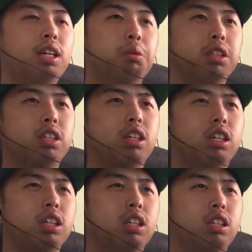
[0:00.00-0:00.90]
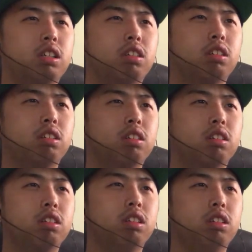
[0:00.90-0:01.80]
what the?
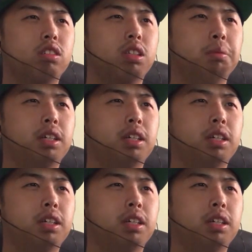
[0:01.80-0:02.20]
Aww. Oh, come